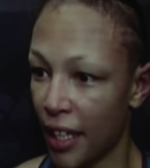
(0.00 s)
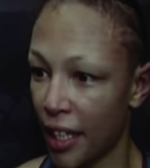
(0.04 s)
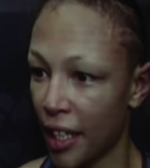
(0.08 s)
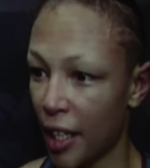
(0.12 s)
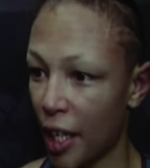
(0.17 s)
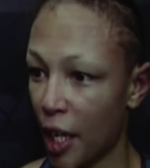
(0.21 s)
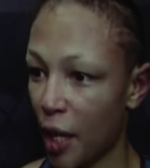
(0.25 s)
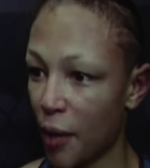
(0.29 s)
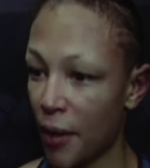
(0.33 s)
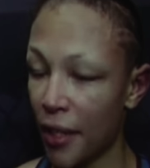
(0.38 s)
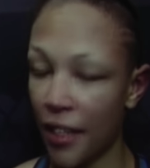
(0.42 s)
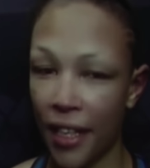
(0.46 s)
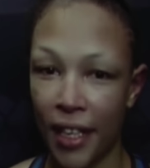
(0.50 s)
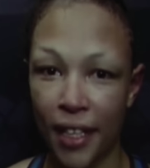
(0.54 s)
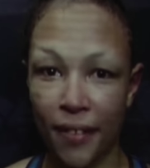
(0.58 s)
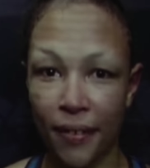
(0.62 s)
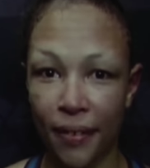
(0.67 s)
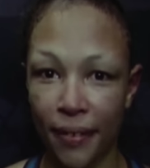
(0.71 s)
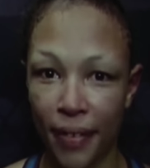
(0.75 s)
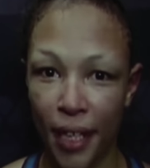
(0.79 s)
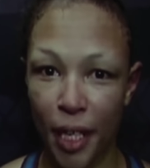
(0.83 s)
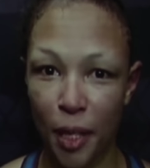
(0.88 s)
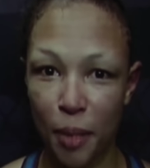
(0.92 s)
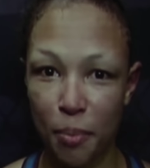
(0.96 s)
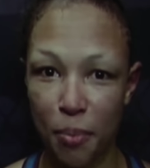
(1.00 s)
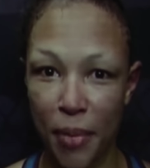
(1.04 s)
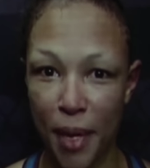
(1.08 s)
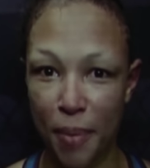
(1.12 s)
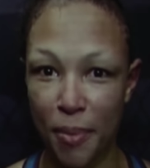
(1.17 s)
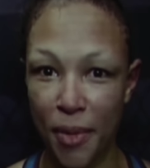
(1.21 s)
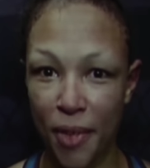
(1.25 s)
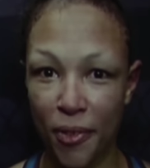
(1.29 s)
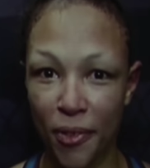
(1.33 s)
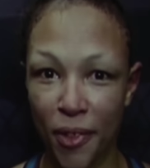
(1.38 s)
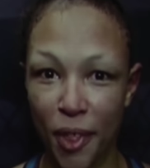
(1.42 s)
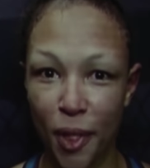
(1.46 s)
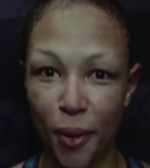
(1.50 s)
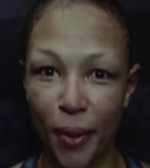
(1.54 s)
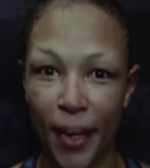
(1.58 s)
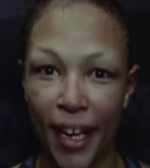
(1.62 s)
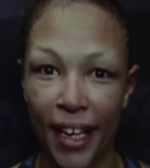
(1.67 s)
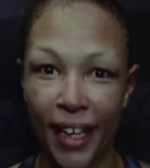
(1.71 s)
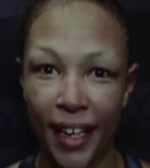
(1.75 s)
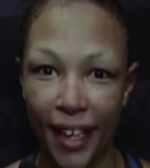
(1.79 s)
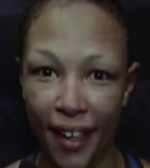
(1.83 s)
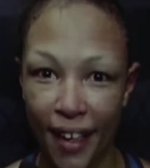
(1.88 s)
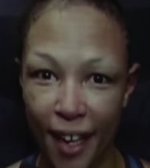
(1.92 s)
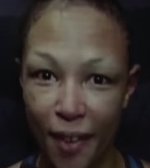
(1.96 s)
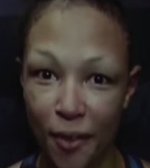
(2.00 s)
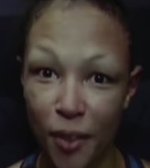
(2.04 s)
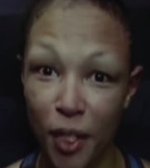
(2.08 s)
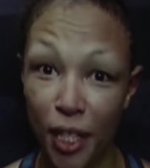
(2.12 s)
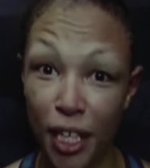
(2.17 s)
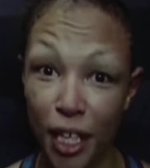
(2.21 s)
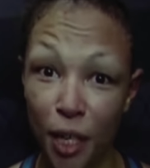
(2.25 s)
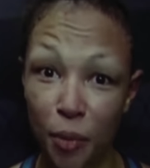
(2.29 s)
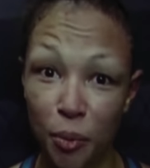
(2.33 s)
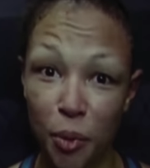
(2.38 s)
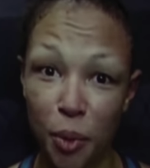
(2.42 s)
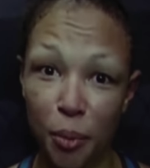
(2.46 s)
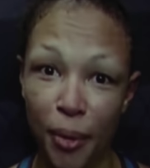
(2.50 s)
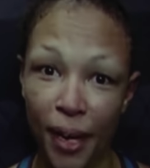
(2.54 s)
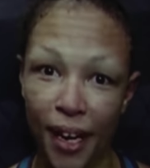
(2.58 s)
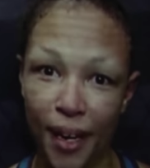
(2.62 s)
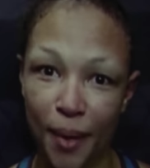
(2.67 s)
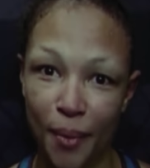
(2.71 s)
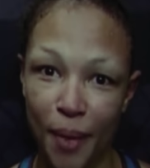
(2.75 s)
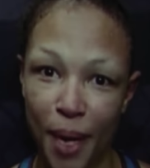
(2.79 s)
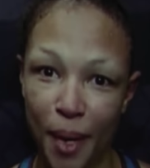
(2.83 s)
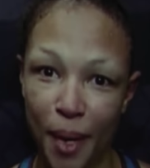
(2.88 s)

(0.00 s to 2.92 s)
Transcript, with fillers: you know, if you're awake, I love you and I hope you're proud